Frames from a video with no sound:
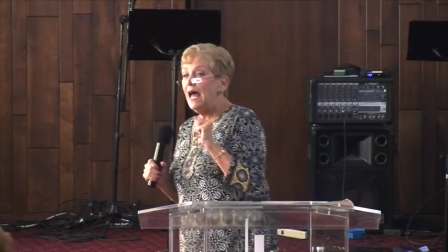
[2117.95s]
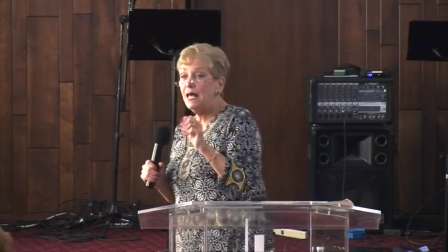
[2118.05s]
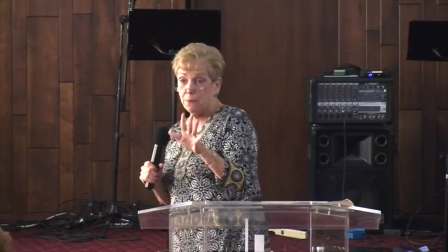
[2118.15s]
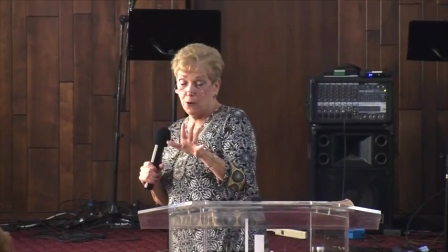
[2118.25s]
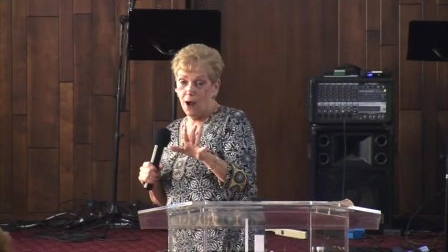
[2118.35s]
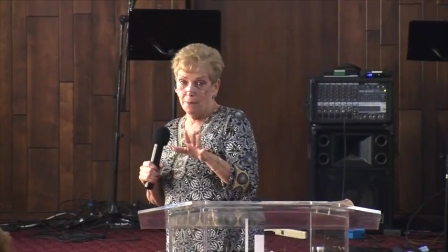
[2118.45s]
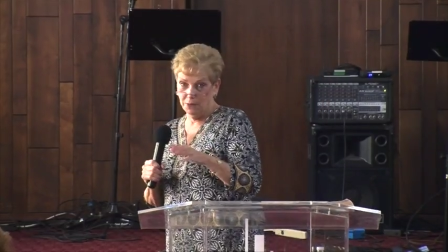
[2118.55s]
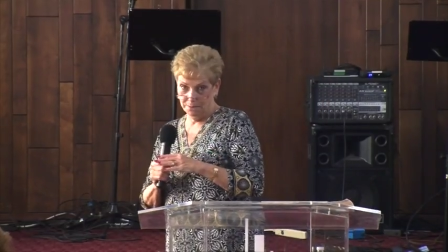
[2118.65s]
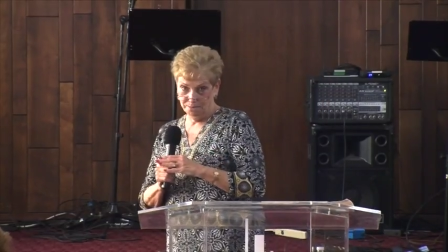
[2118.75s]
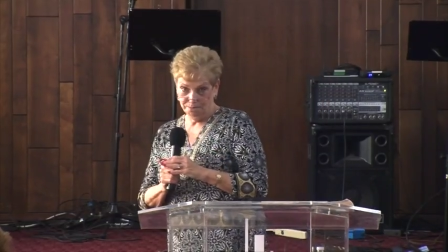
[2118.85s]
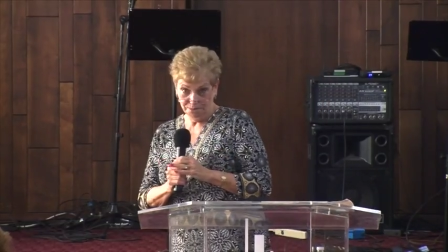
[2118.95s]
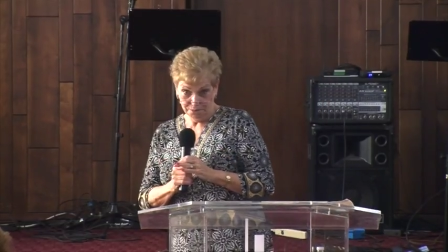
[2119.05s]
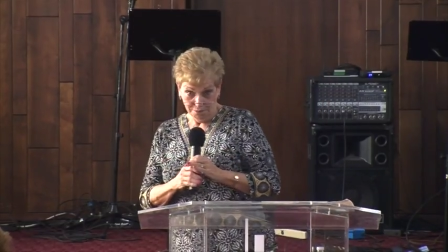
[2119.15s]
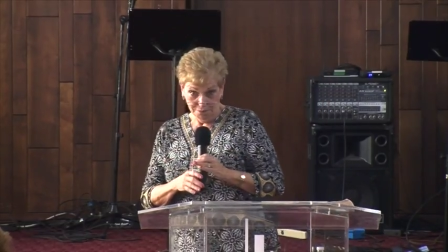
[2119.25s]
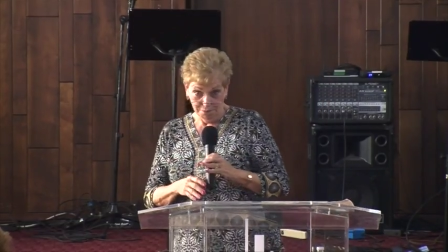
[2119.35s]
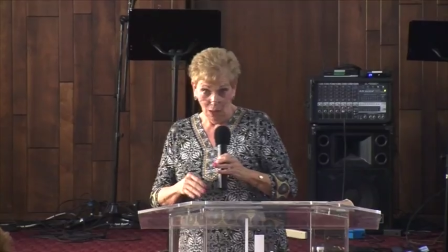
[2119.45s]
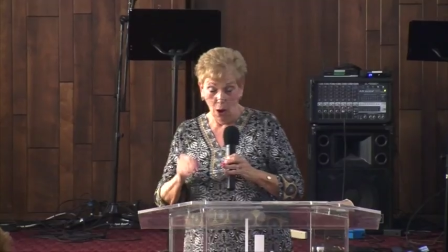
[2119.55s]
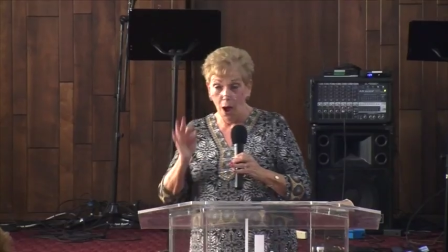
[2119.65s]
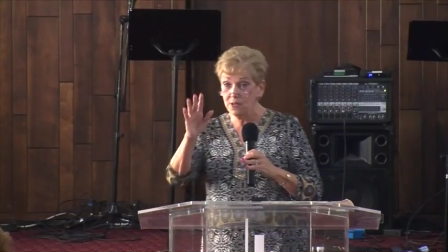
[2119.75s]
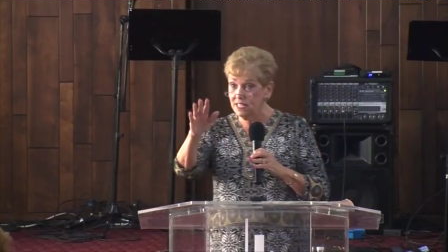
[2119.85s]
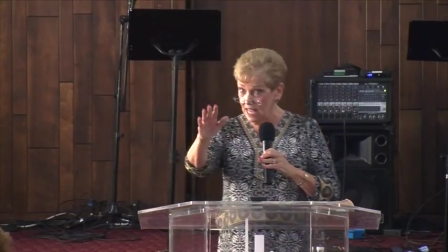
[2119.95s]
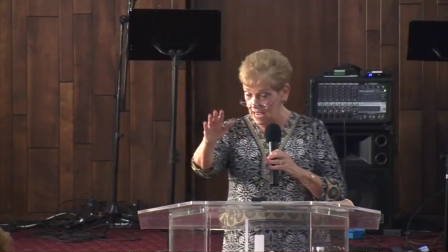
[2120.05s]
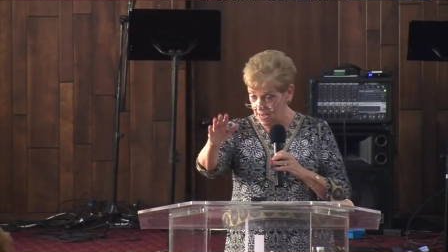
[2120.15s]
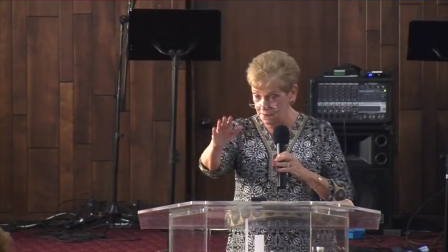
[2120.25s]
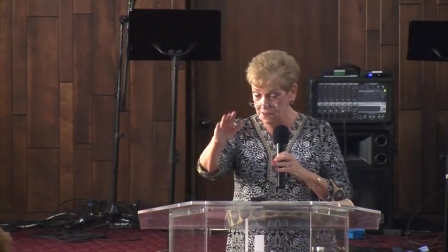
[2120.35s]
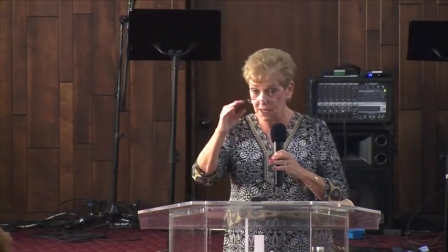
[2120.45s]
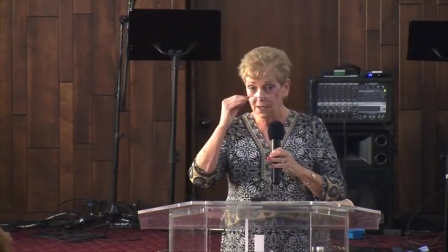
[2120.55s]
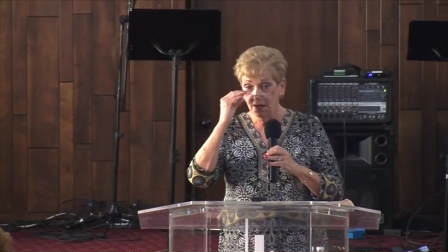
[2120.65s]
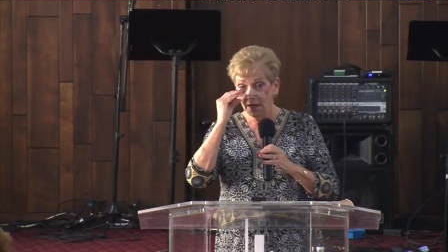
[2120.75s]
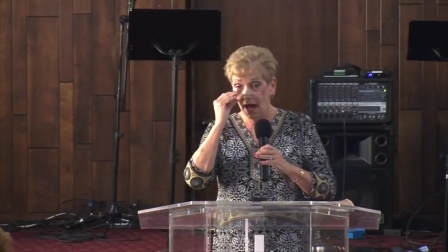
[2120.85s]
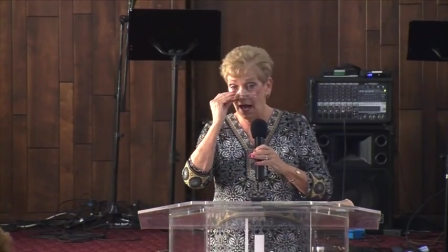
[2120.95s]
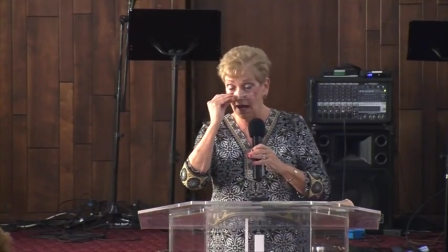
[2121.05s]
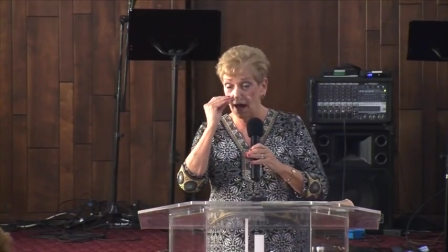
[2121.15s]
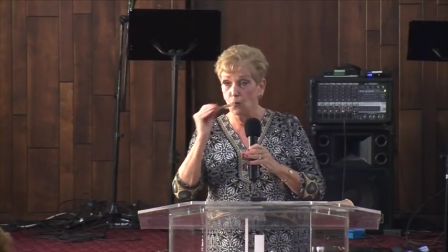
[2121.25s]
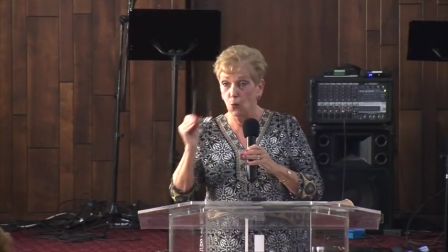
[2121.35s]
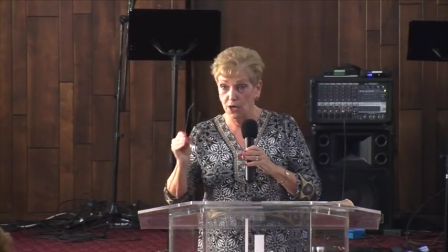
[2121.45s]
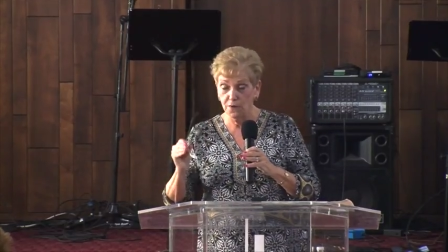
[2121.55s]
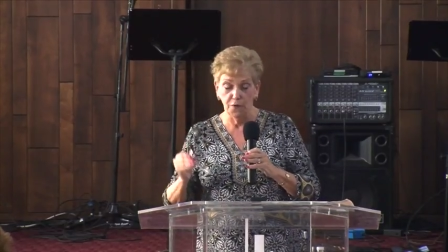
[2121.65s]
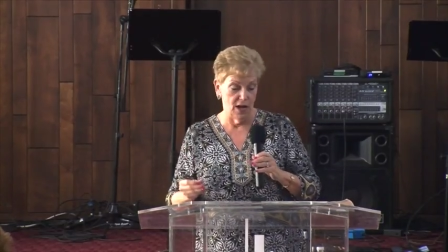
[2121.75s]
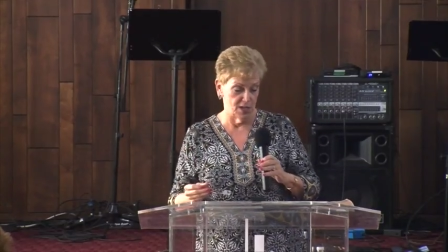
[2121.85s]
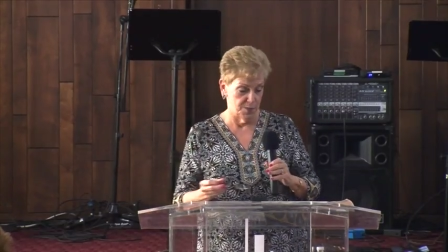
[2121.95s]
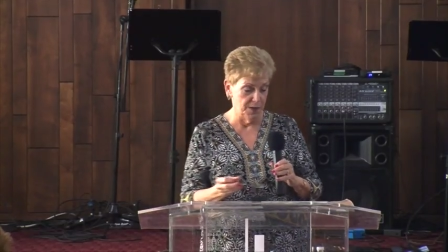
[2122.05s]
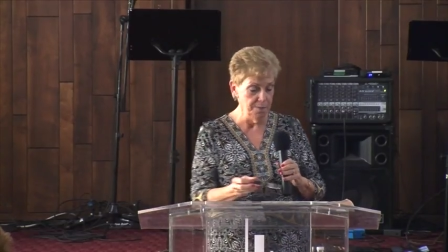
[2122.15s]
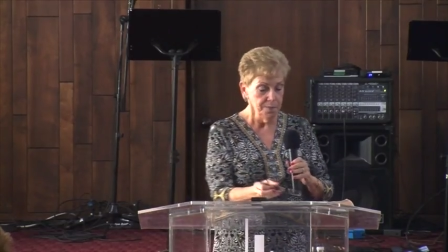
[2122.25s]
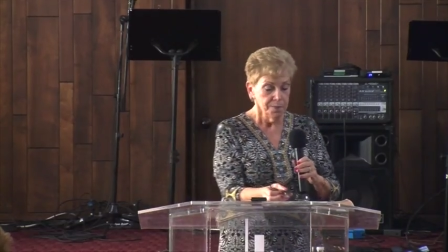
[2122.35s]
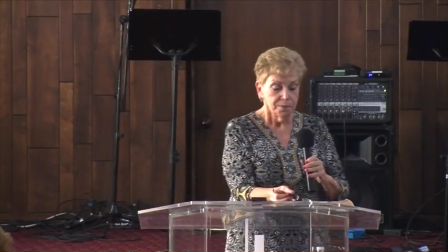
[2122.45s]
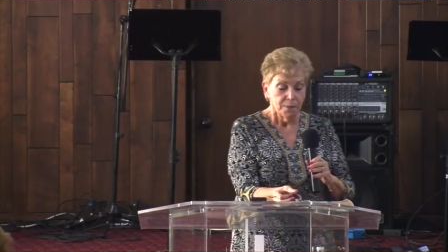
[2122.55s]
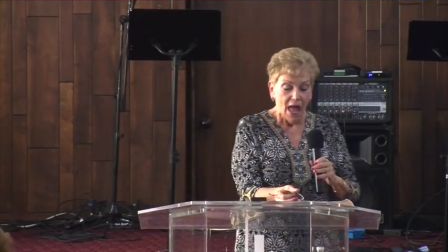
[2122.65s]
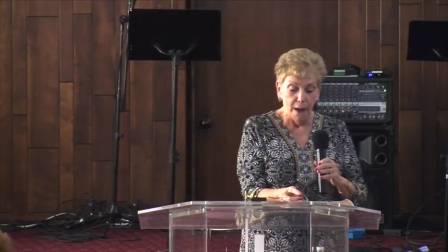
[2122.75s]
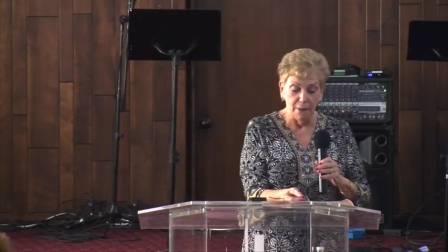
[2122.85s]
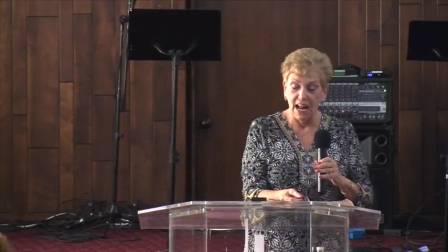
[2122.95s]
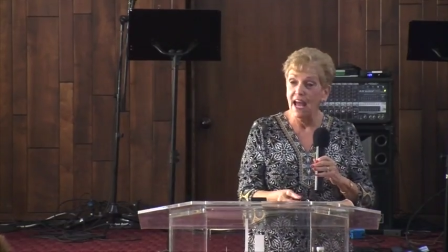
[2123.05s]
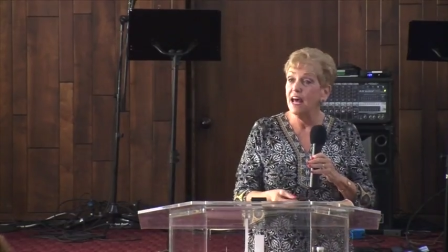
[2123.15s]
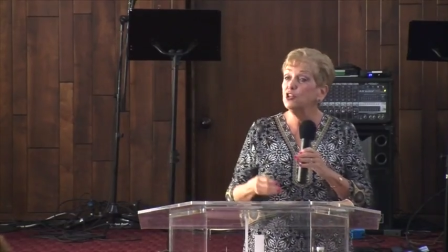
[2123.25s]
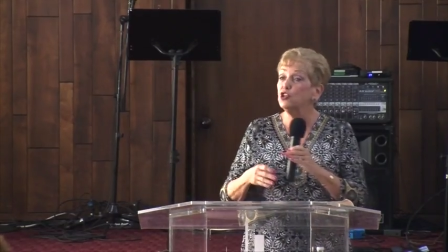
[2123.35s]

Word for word: I had a problem. I was saved, and I have a wonderful husband, but I had a